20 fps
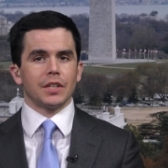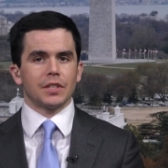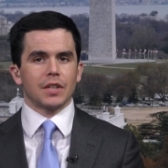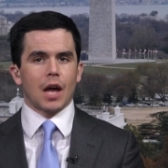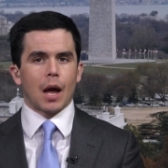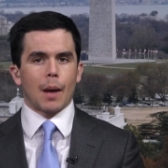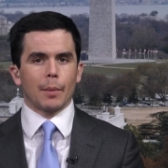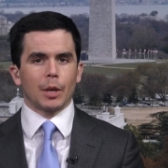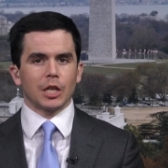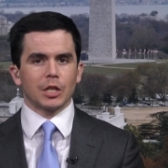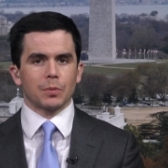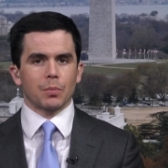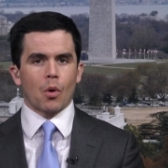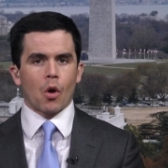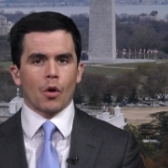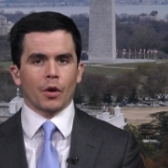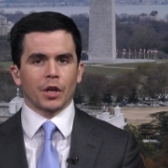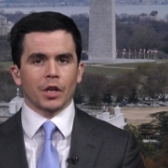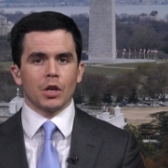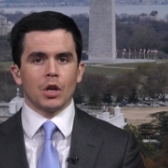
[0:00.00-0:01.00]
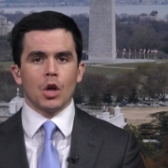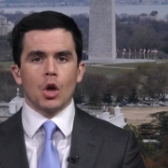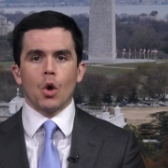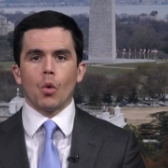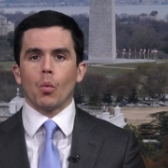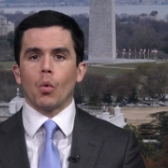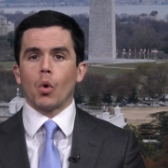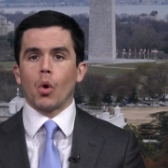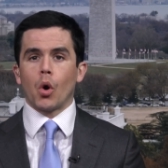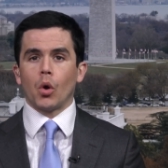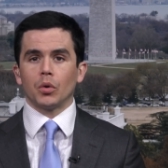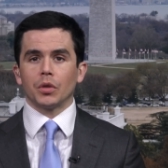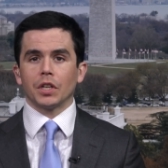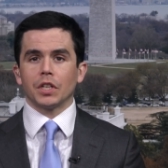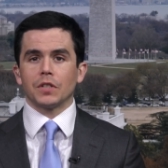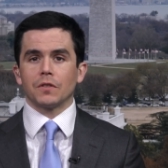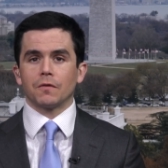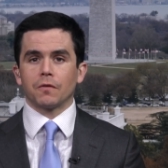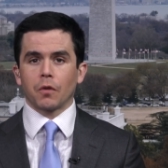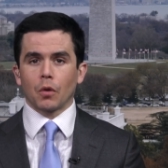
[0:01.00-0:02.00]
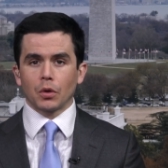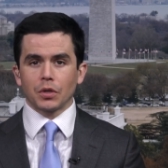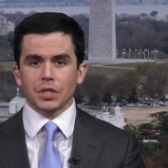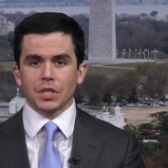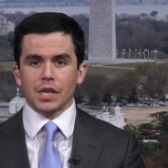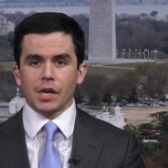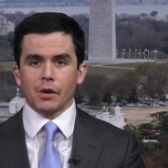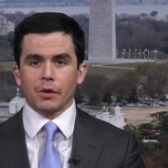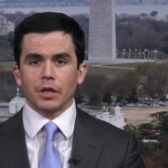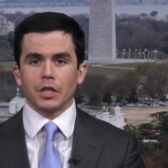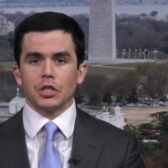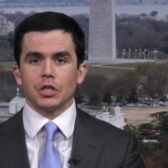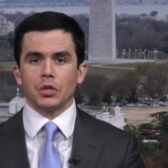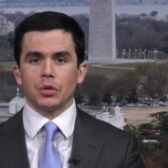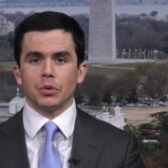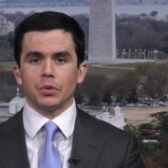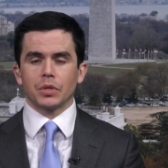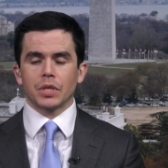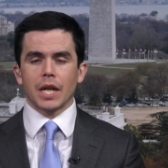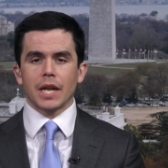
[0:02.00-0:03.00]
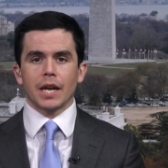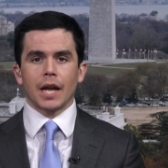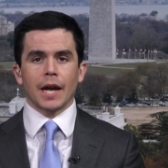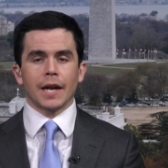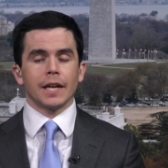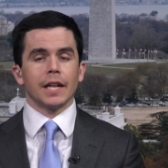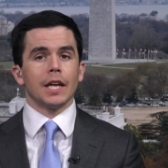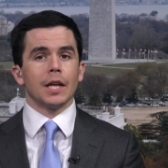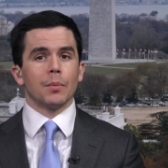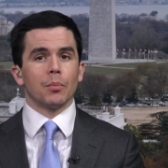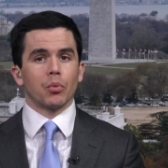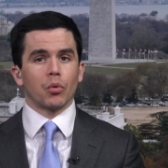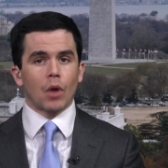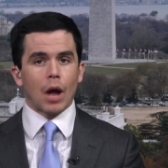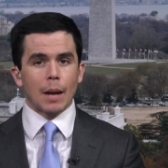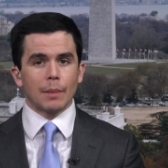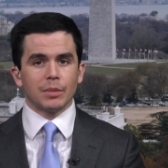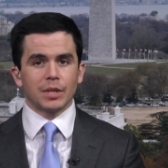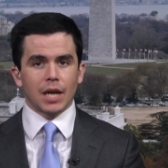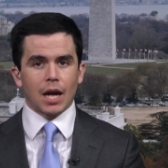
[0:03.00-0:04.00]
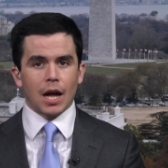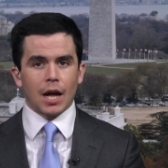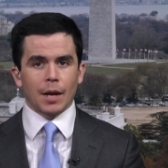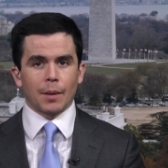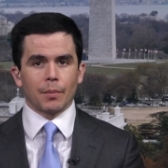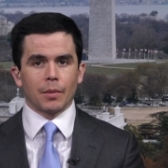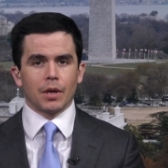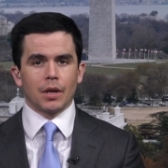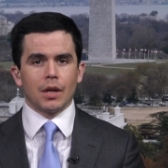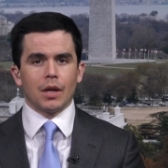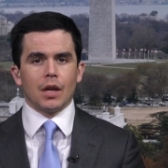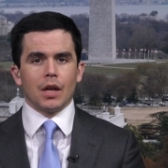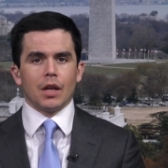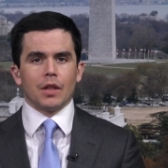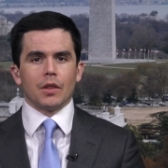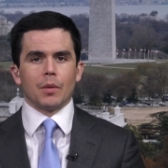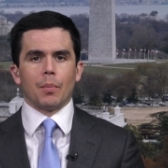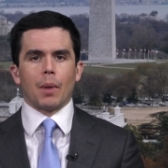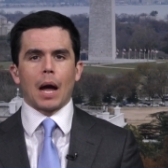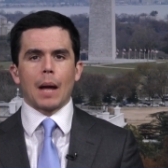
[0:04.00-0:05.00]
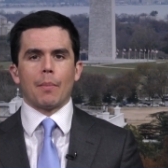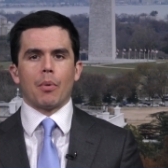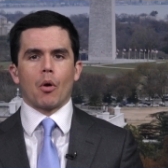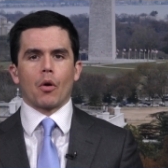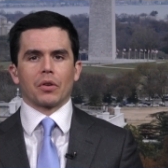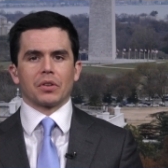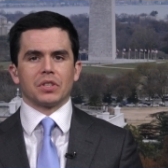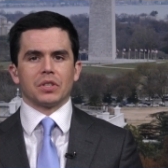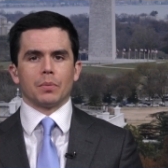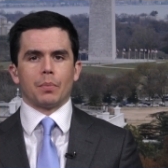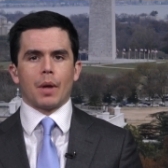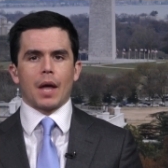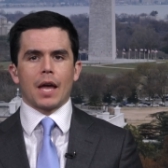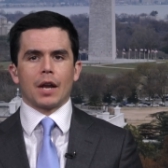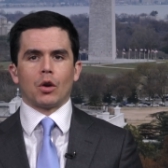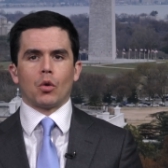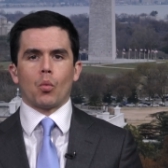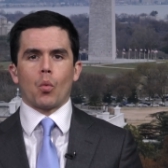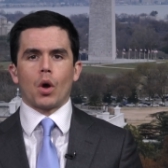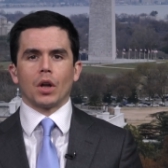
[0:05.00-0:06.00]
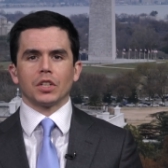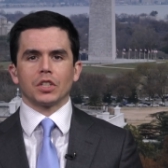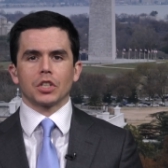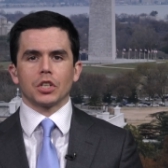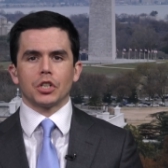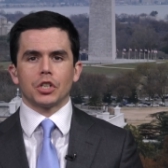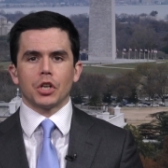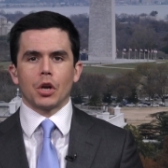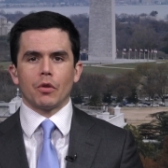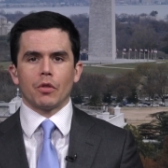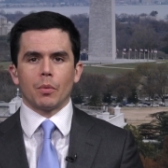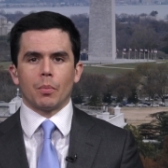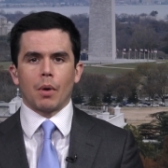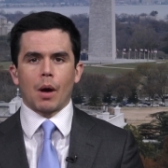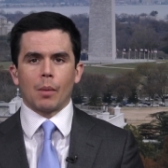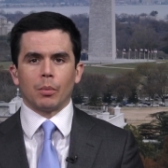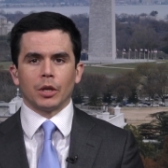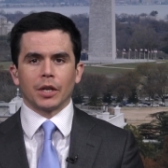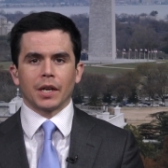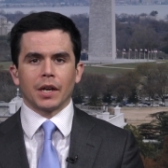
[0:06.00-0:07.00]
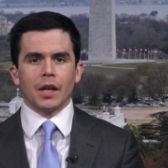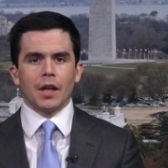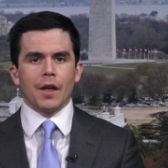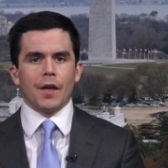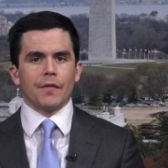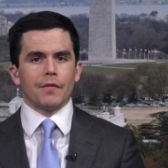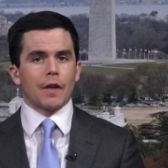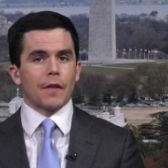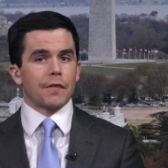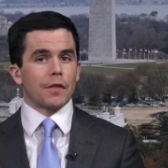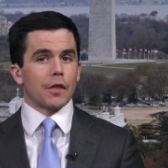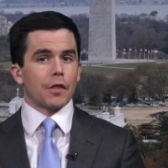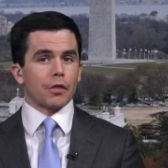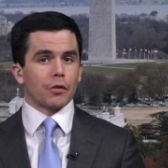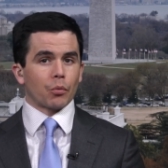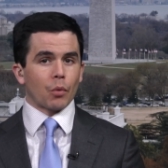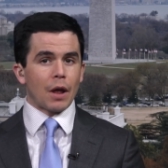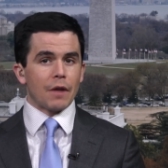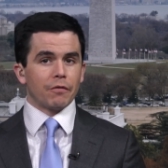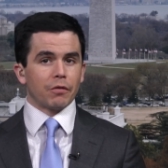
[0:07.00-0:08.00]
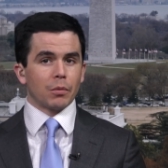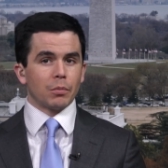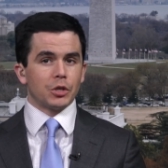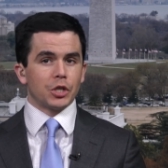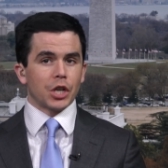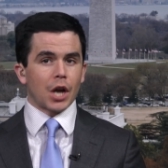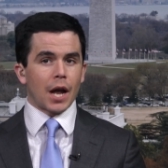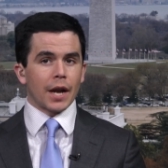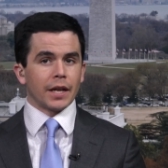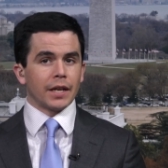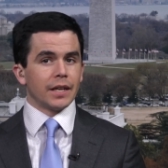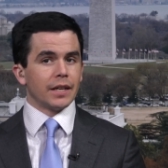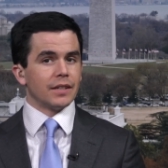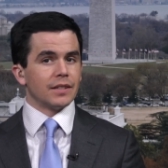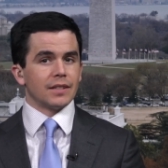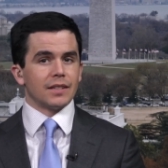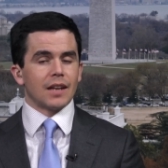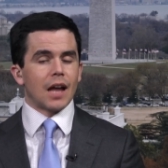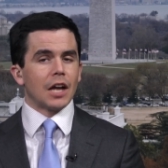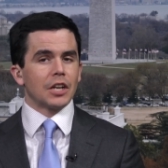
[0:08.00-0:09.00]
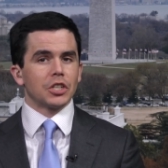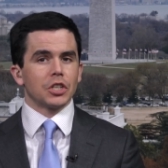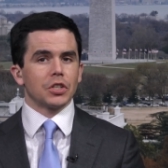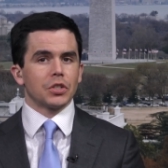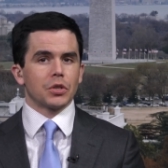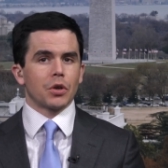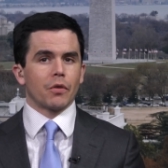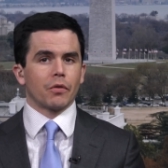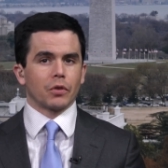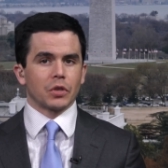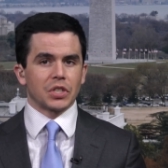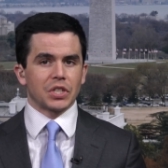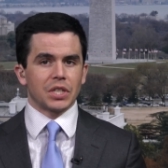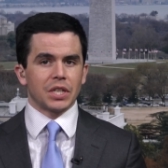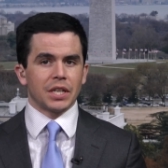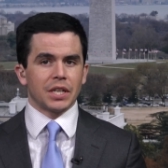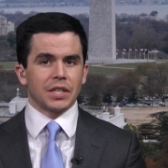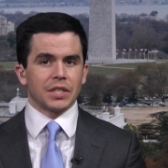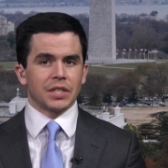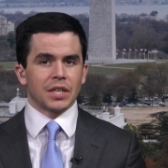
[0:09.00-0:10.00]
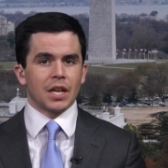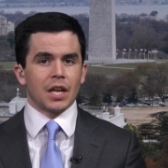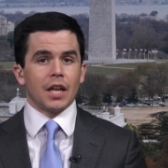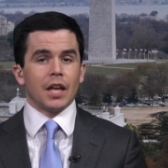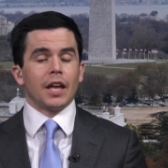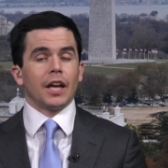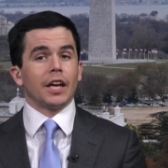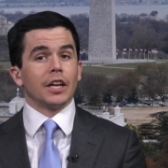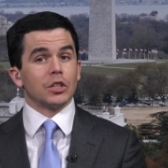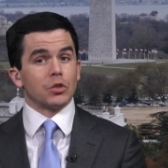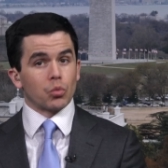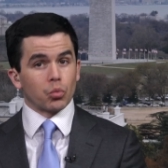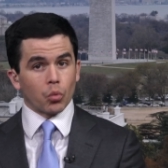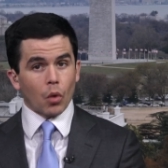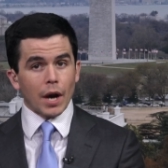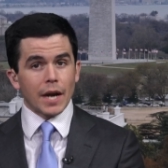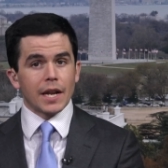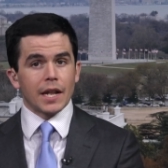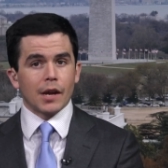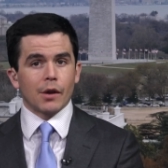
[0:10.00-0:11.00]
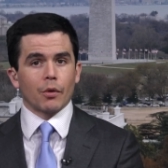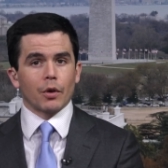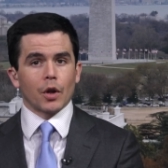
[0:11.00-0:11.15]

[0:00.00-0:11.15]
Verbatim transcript: Communist Party will hold its first hearing Tuesday night in prime time. The bipartisan panel wants to show the public that the threat from China is not just overseas, it's right here at